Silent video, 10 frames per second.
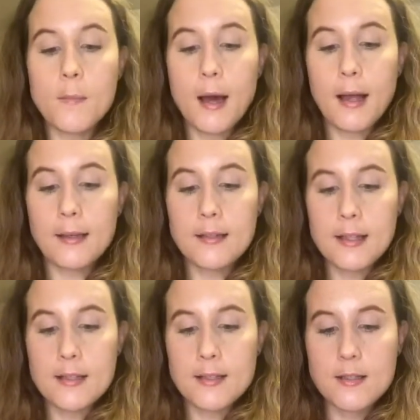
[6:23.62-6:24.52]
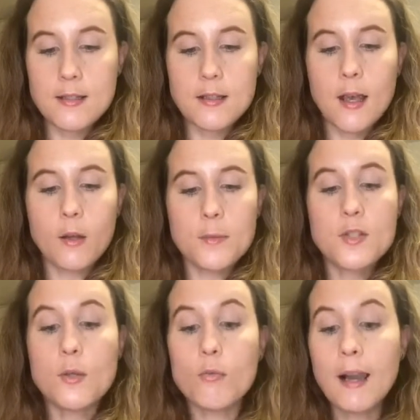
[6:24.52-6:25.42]
And it helps
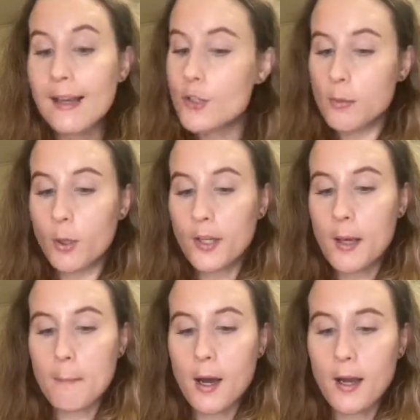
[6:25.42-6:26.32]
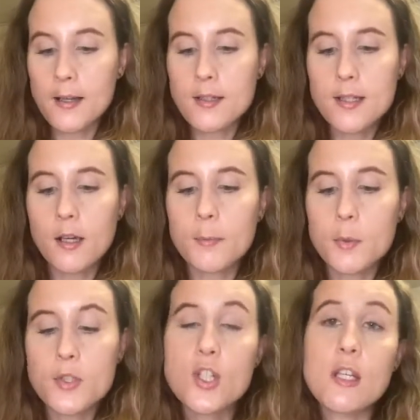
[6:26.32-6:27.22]
to relax your body and mind to help
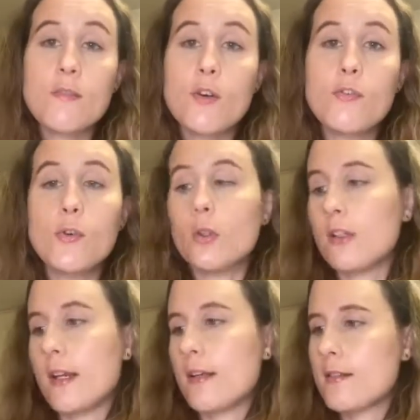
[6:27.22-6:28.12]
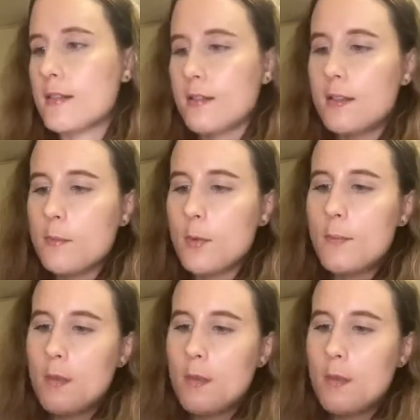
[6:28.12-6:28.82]
you achieve a full night's sleep.